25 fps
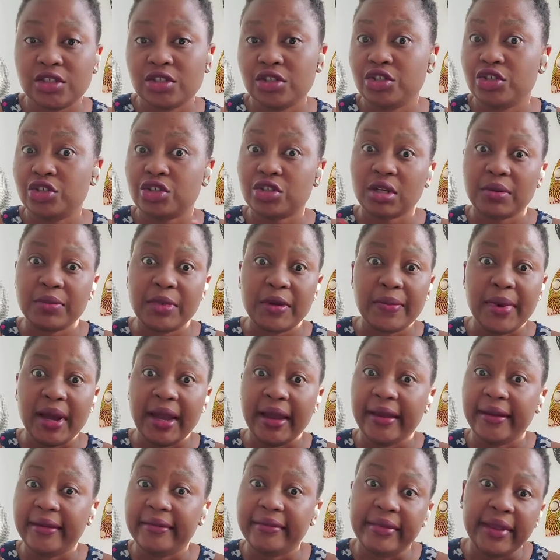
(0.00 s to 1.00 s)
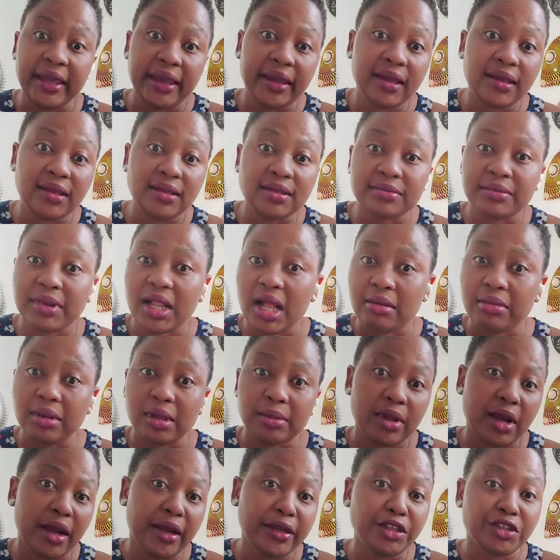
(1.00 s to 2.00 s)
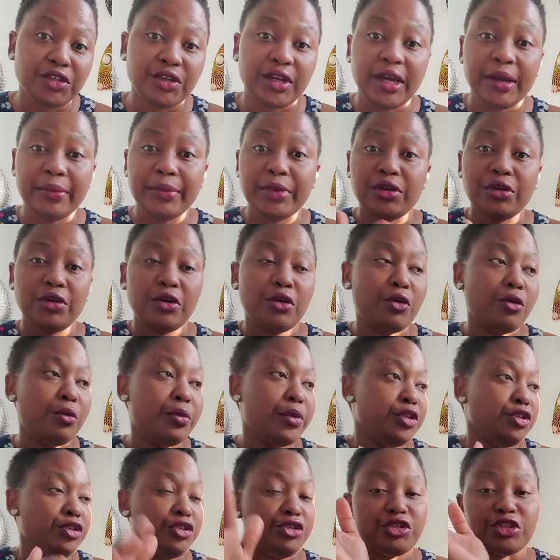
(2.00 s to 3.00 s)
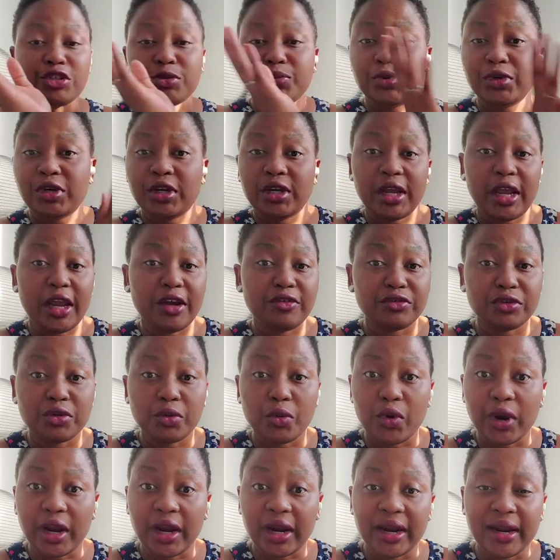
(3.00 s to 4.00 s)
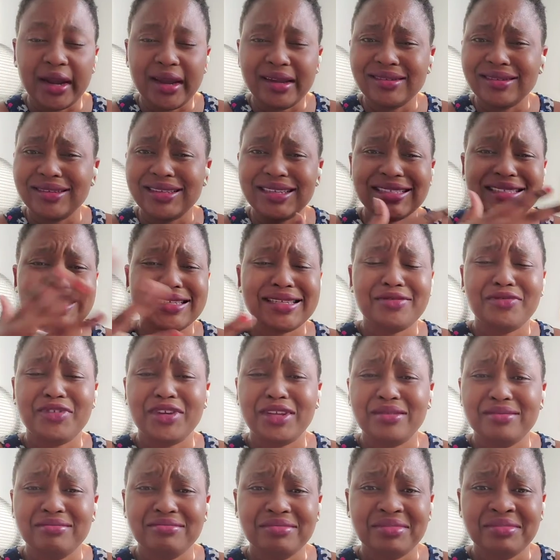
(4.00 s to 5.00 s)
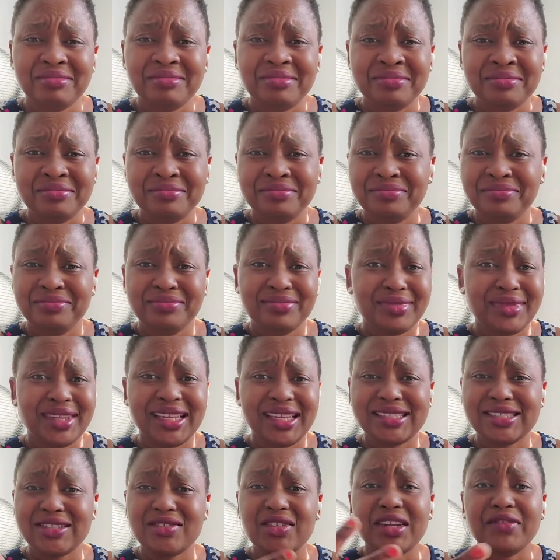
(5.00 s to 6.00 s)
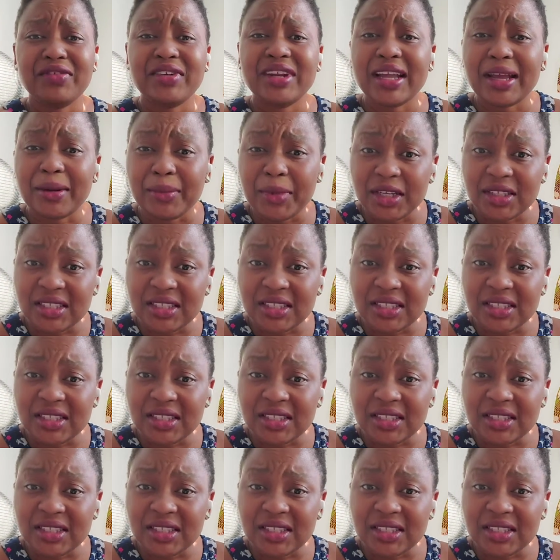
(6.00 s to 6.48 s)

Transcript: You're just gonna be buying things, blah blah blah, and you come in your home and you just put it everywhere, and it's not even coming